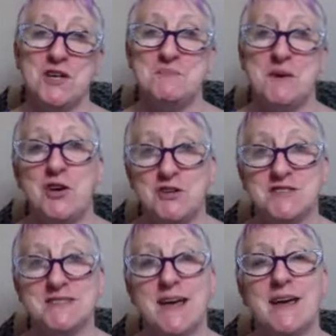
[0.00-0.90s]
because
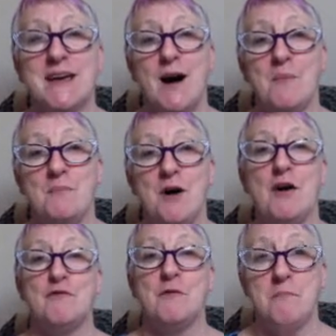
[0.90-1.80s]
they come
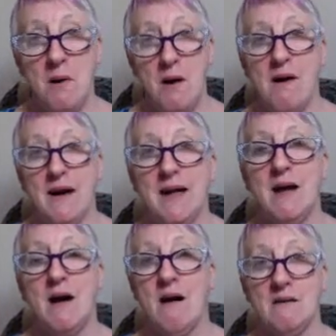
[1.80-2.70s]
from my
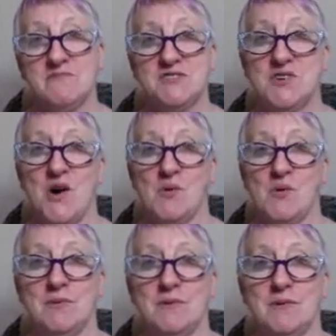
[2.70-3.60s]
heart and
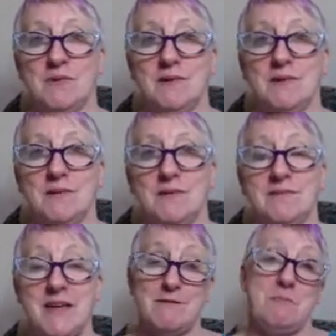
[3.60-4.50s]
soul.
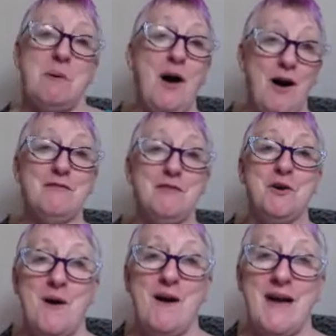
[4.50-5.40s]
They're a part of
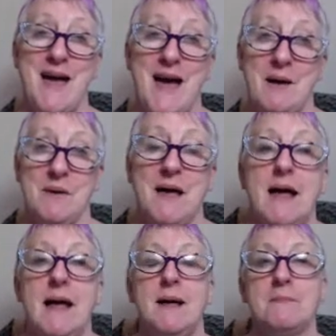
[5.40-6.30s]
who I am.
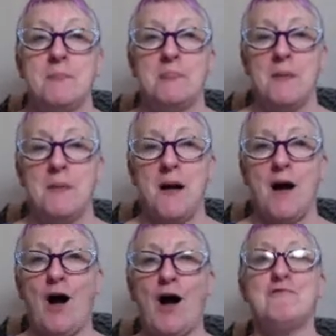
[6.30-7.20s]

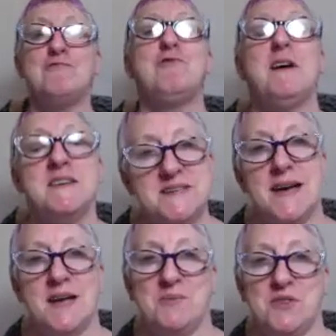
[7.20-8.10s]
I
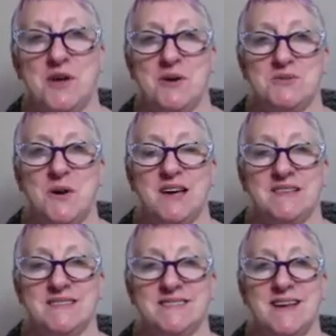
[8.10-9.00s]
resonate with those
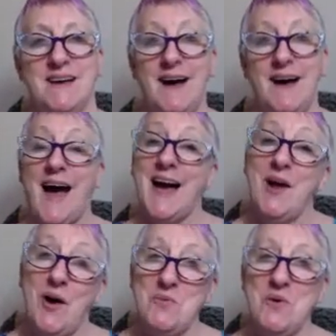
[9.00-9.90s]
words and
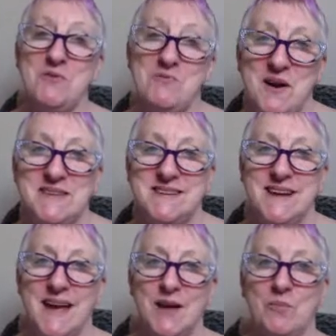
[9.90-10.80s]
I want to
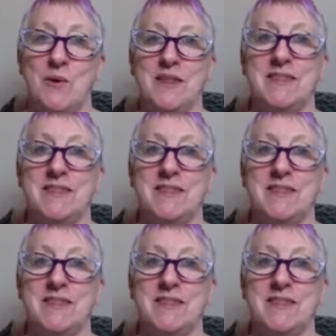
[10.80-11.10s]
resonate with